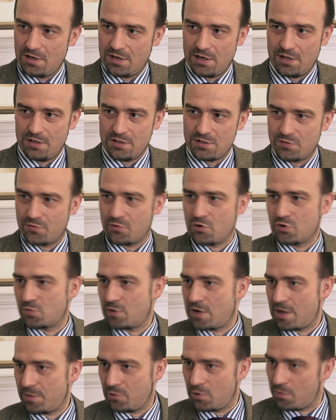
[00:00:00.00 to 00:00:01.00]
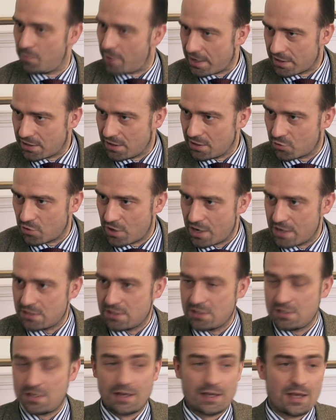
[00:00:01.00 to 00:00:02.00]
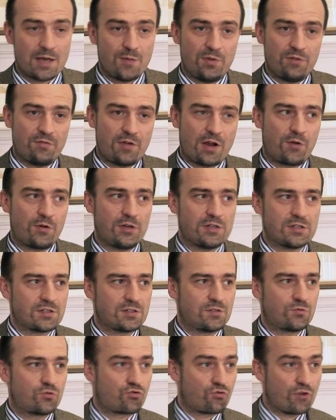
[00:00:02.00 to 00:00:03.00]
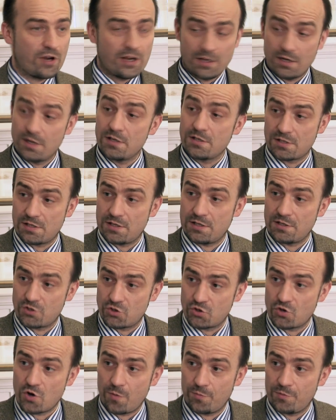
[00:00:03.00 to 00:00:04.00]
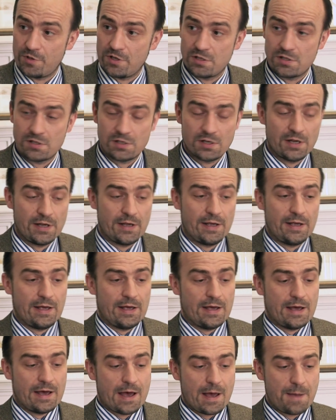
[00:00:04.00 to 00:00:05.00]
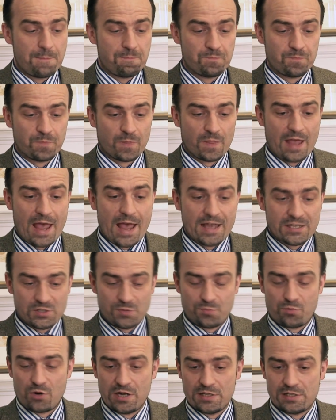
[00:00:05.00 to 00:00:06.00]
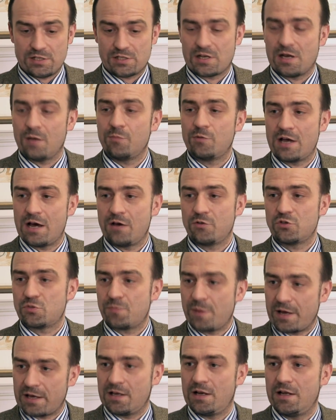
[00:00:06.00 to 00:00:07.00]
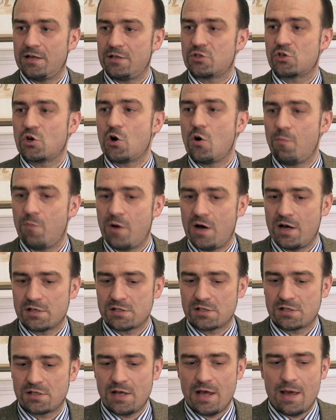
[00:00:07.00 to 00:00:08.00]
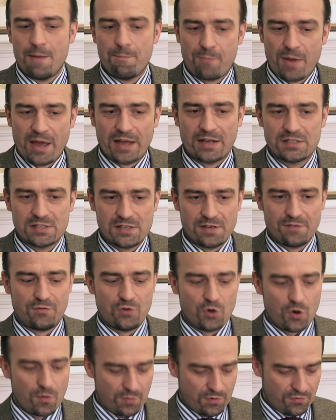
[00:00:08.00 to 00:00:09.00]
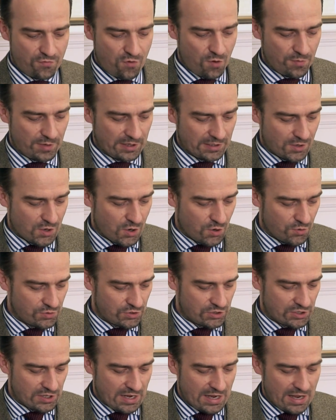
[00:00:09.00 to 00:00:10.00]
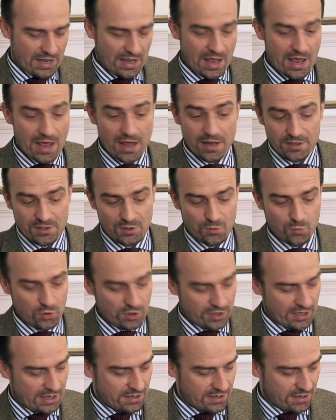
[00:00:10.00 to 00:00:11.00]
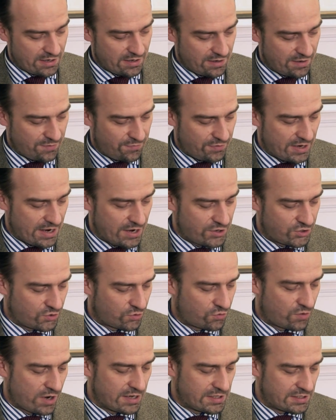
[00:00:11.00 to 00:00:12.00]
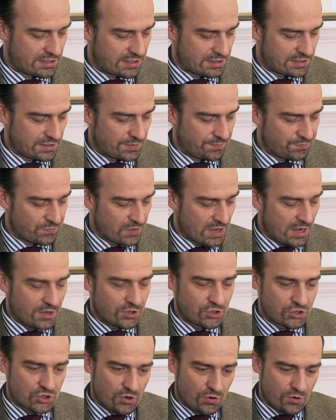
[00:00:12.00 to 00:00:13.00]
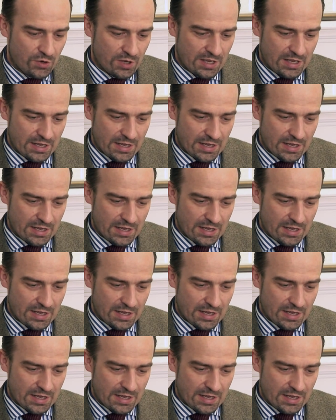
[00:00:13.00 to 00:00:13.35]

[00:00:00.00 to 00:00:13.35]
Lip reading: and this is of course what happened in the banking crisis, there can be various triggers that stop this. Asset prices come down, speculators go bust, banks have non-performing loans, and you will get a financial crisis. So